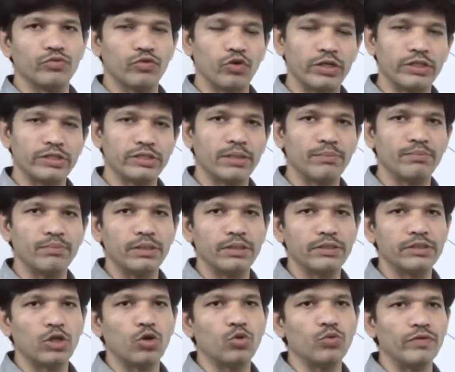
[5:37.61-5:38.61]
For
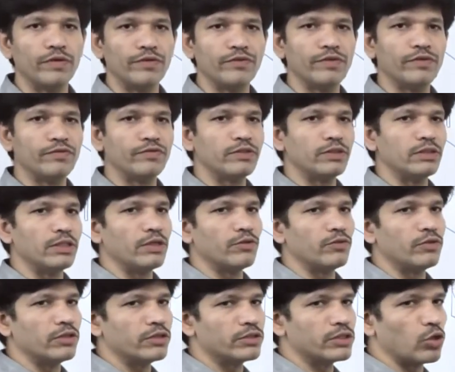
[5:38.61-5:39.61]
example, sound waves, if they
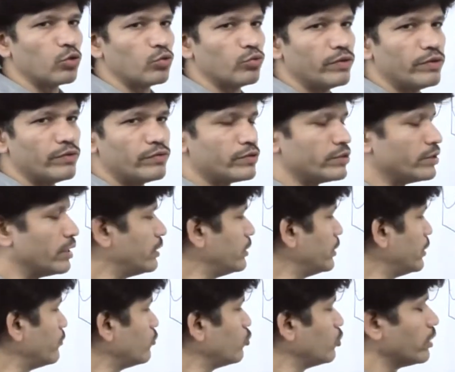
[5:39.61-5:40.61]
were sound waves, then
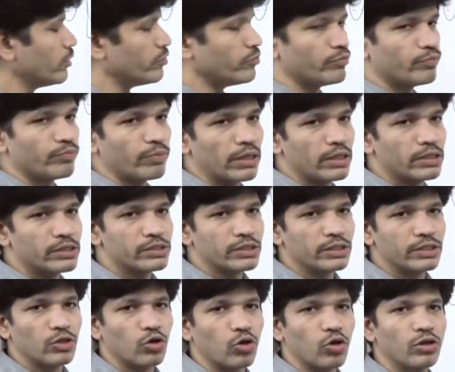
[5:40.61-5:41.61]
they would have passed
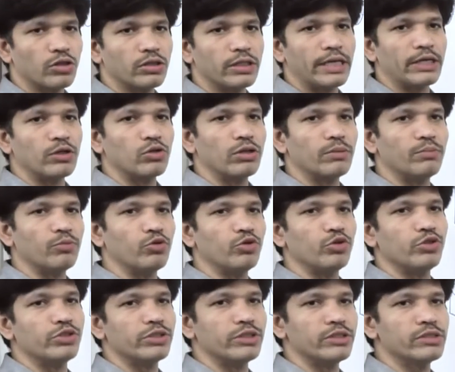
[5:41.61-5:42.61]
in all the angular
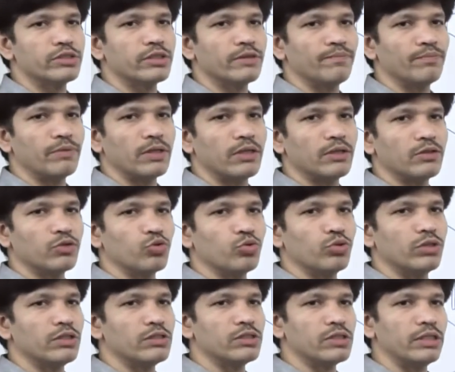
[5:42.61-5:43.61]
positions through
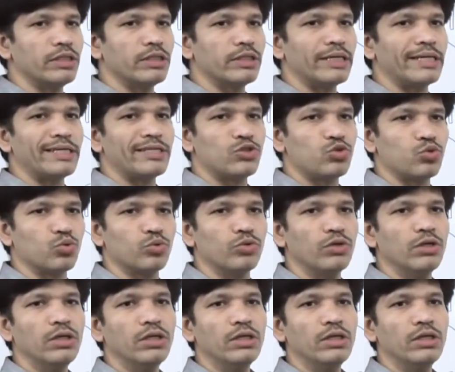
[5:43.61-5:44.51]
the slit S2.